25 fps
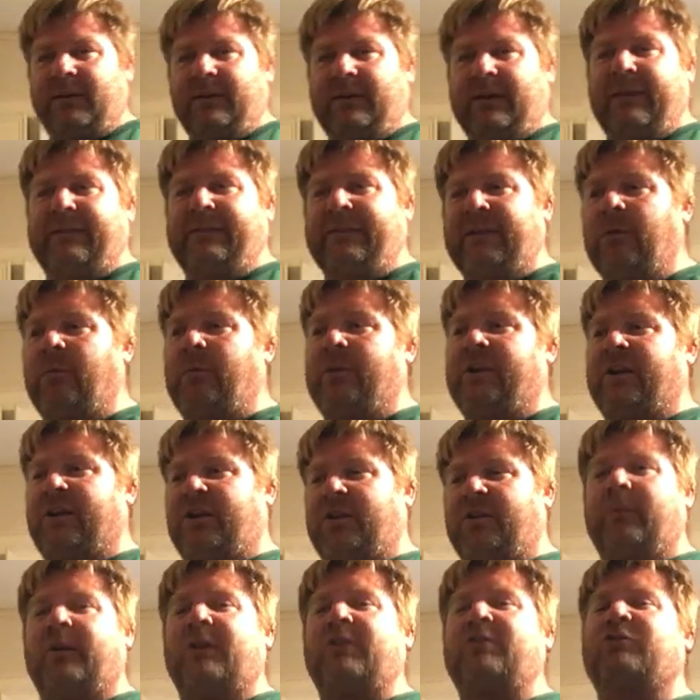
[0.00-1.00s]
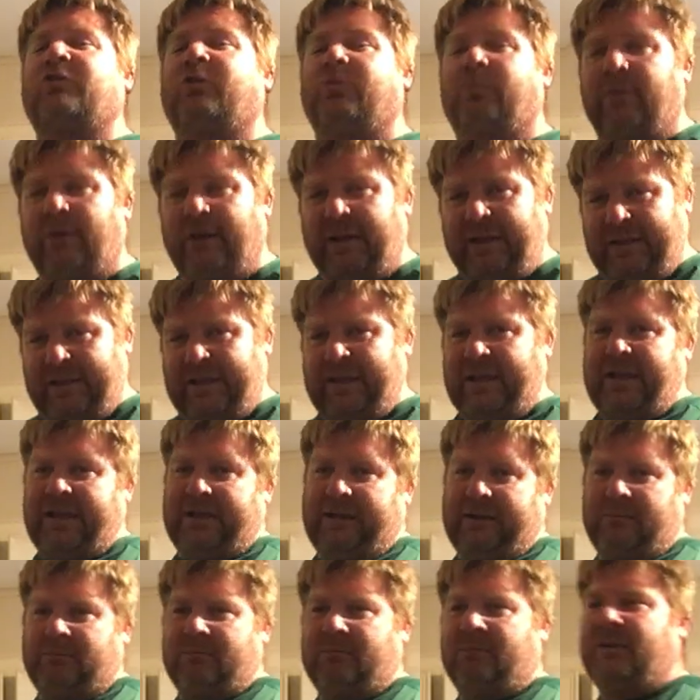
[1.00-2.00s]
And then when a commercial break
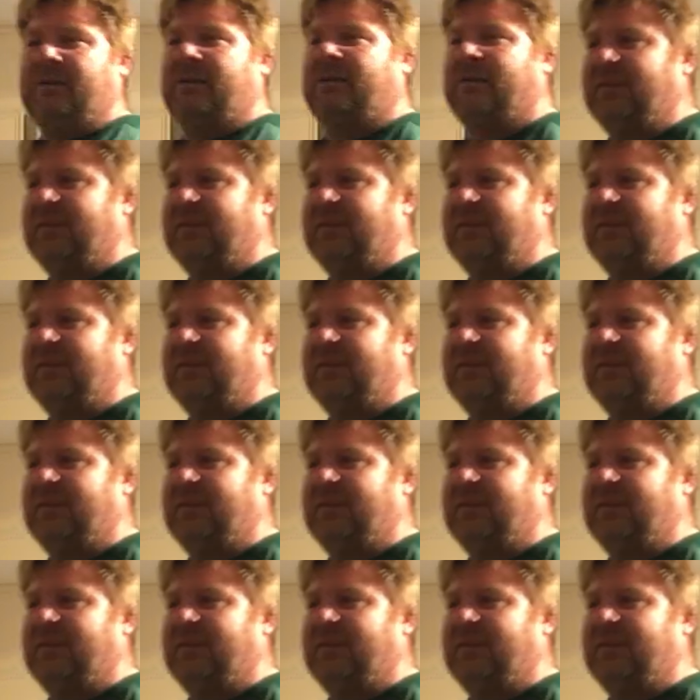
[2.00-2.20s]
came,